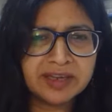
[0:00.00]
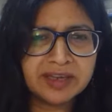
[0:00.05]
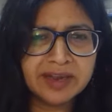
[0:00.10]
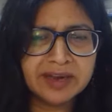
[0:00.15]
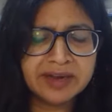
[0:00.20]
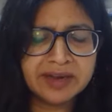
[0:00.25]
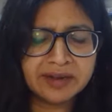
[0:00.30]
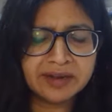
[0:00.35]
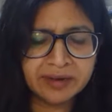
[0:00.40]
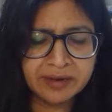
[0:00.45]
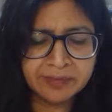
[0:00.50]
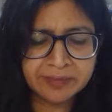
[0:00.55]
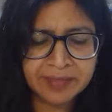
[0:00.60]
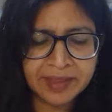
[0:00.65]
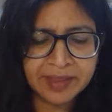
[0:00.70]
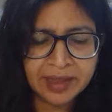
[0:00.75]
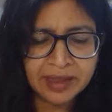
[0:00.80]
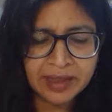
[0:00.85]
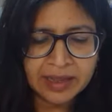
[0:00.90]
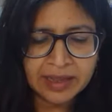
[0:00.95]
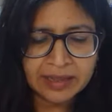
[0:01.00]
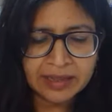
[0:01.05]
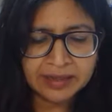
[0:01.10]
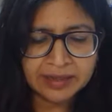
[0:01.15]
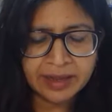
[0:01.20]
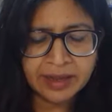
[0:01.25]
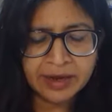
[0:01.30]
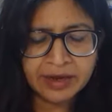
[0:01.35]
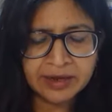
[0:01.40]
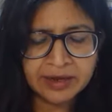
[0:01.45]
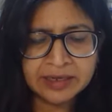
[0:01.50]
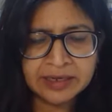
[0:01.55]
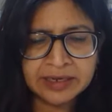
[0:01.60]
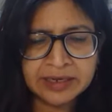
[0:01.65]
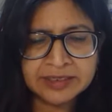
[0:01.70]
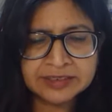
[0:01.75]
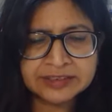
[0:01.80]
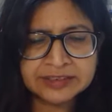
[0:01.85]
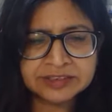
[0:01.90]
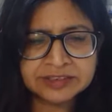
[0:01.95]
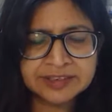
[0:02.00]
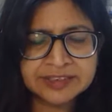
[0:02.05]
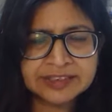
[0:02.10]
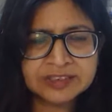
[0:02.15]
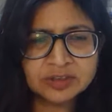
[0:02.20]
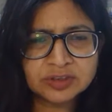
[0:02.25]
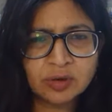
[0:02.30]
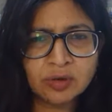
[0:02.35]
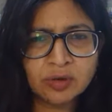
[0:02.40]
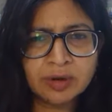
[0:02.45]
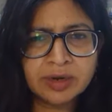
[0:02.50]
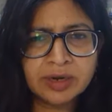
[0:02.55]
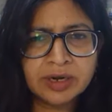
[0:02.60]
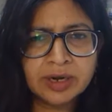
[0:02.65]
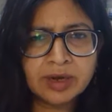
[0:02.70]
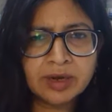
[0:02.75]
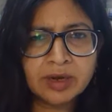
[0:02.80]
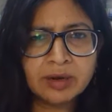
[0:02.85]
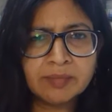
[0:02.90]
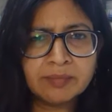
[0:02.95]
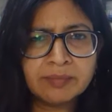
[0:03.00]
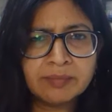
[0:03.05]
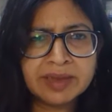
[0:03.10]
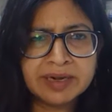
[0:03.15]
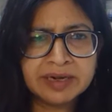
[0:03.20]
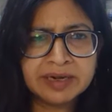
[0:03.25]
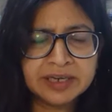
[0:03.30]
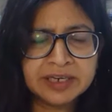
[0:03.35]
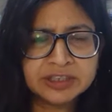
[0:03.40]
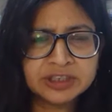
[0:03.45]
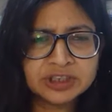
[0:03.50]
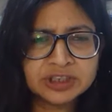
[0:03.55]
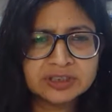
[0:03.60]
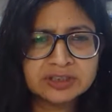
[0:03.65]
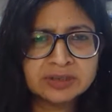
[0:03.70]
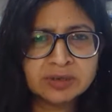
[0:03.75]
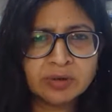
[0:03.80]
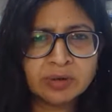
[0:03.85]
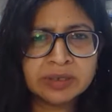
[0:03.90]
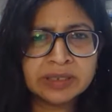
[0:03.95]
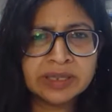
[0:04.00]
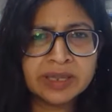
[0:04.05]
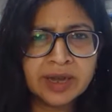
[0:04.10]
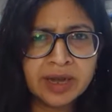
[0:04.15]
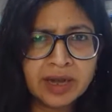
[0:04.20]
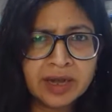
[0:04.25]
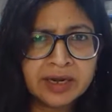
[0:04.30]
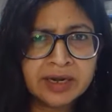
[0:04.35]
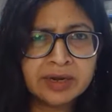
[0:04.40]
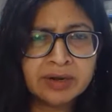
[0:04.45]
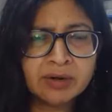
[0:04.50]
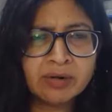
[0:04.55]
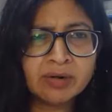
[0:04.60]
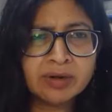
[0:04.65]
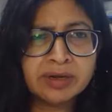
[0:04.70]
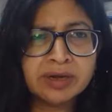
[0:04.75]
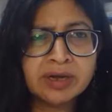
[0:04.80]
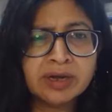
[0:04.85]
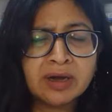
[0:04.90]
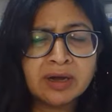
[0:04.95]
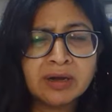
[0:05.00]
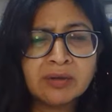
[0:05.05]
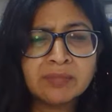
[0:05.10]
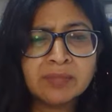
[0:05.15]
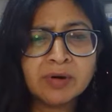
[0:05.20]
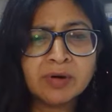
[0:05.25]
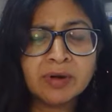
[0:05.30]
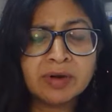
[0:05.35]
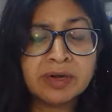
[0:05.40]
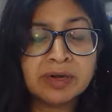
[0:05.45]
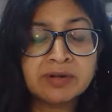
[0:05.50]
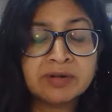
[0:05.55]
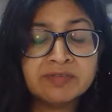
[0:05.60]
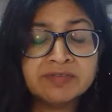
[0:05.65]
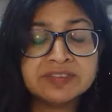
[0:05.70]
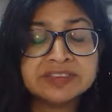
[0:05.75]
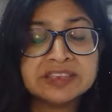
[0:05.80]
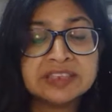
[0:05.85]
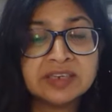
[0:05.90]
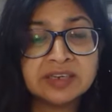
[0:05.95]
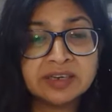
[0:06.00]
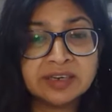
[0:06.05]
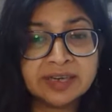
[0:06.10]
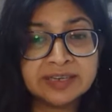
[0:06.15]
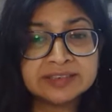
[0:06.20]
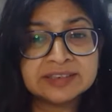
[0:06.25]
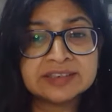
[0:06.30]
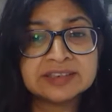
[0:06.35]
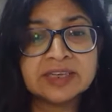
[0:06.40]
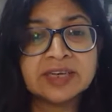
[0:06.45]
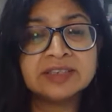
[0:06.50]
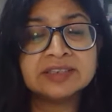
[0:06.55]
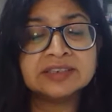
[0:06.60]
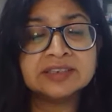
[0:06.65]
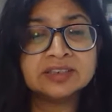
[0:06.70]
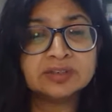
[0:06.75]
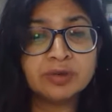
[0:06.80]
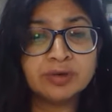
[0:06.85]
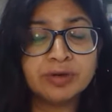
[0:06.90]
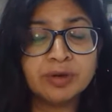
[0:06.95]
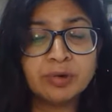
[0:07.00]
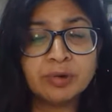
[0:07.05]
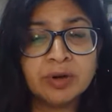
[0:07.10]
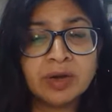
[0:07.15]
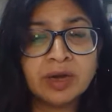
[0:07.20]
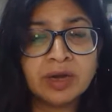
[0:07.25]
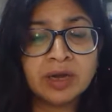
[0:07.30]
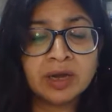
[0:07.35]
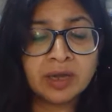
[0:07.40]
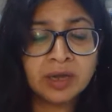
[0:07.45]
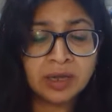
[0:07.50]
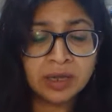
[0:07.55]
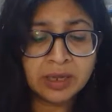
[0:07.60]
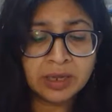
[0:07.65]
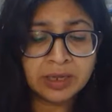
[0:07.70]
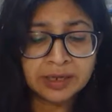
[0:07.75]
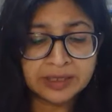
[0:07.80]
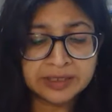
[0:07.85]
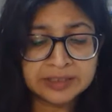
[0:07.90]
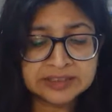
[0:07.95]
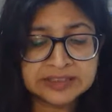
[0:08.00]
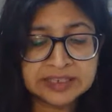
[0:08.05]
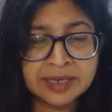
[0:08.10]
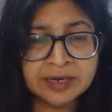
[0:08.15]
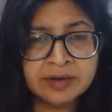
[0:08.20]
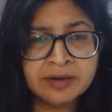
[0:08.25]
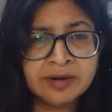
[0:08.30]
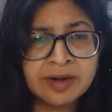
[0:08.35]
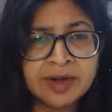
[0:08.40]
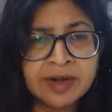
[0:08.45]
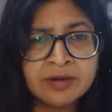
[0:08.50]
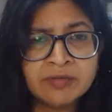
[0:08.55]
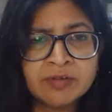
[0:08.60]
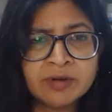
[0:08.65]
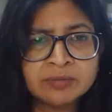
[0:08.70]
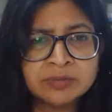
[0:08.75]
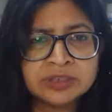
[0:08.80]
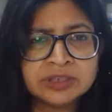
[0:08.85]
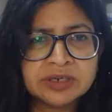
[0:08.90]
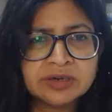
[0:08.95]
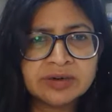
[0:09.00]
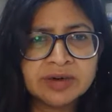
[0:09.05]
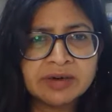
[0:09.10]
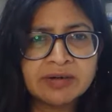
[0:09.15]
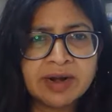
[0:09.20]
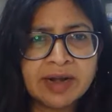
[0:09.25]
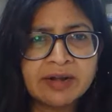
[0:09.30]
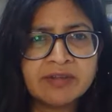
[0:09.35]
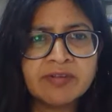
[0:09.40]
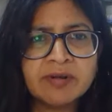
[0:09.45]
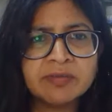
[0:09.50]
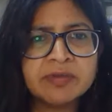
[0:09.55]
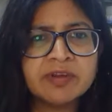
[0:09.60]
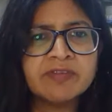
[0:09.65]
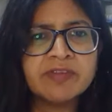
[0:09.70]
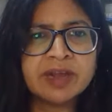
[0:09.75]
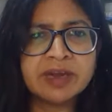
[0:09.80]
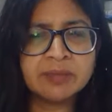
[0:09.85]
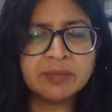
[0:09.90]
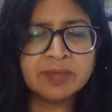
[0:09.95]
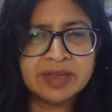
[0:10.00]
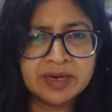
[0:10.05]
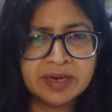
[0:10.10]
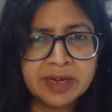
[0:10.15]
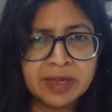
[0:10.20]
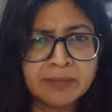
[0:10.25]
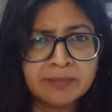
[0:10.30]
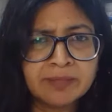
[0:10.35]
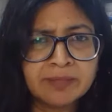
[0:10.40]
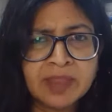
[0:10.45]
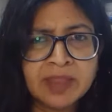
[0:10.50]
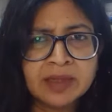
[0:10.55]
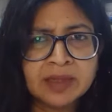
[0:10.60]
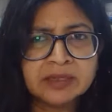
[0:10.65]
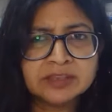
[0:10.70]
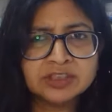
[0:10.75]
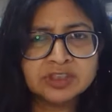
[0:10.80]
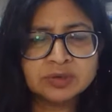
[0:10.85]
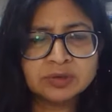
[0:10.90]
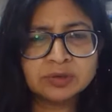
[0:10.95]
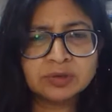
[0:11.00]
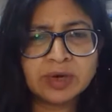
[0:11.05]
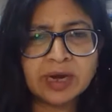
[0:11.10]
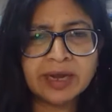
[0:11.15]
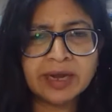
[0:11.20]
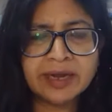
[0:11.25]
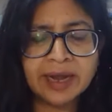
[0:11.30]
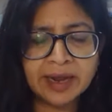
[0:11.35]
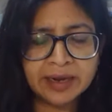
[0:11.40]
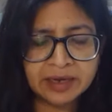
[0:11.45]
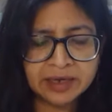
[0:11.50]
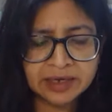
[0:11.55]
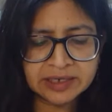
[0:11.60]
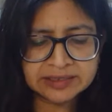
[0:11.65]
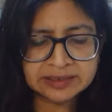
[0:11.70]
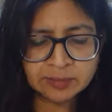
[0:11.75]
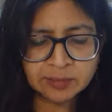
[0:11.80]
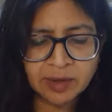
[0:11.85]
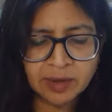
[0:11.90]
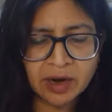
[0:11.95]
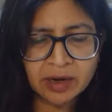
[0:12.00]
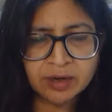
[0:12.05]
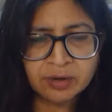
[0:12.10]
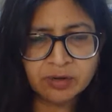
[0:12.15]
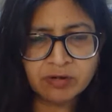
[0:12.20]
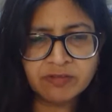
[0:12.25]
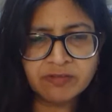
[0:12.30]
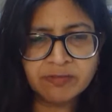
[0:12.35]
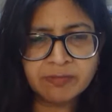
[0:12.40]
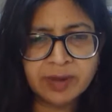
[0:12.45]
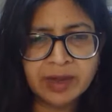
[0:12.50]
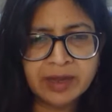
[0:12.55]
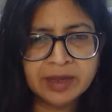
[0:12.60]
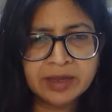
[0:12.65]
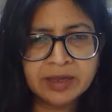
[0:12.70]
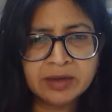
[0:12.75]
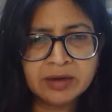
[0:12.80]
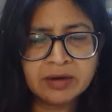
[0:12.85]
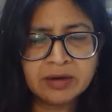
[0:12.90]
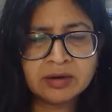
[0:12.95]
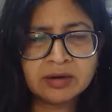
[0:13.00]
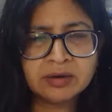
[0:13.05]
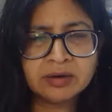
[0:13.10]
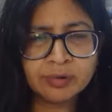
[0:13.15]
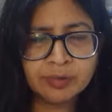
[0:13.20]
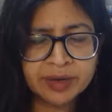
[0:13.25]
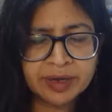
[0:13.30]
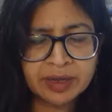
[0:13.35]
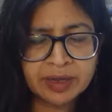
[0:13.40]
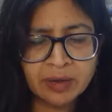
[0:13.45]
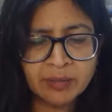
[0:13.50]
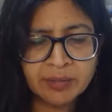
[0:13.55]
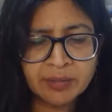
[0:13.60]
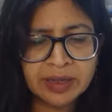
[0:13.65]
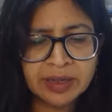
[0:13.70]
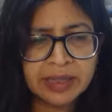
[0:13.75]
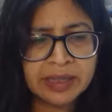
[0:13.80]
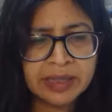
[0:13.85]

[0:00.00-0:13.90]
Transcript: and there the stress on meditation, on dhyan, on physical exercises, on yoga is ingrained from children right from the very beginning. So I had it as a part of my growing up.